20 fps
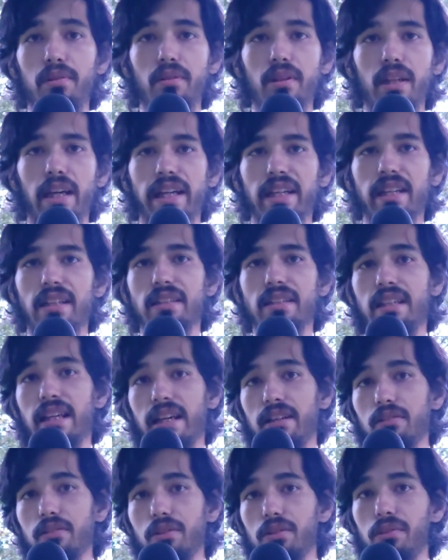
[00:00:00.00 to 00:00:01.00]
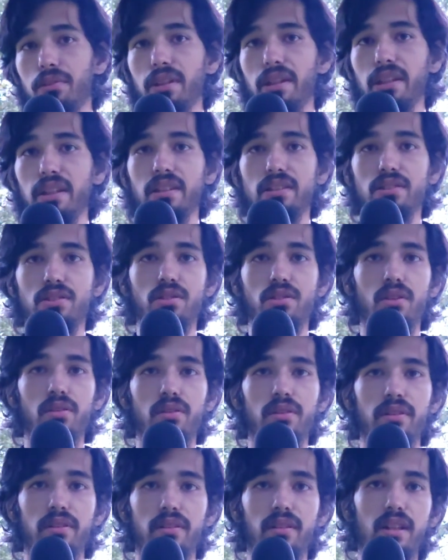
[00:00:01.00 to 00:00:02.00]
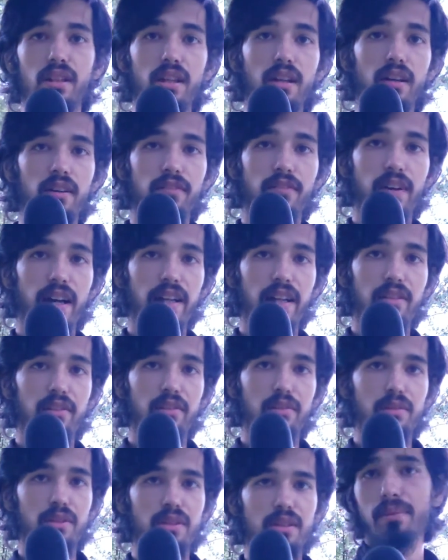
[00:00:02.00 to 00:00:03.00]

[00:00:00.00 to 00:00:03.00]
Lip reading: like downloading and installing files.